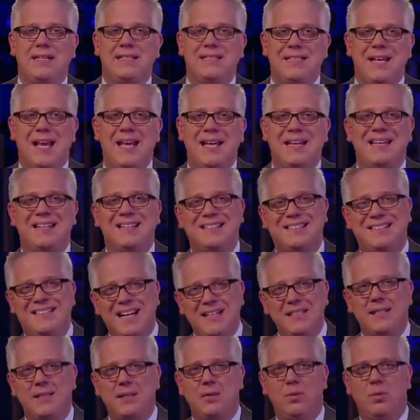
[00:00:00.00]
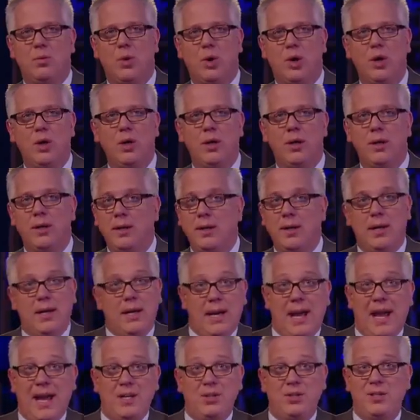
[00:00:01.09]
said doesn't work. It
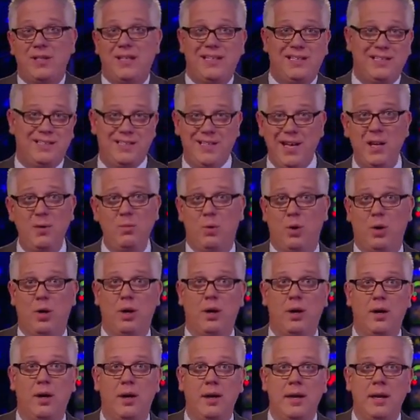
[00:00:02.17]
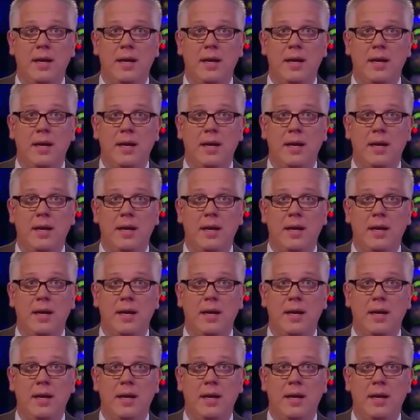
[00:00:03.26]
actually did work.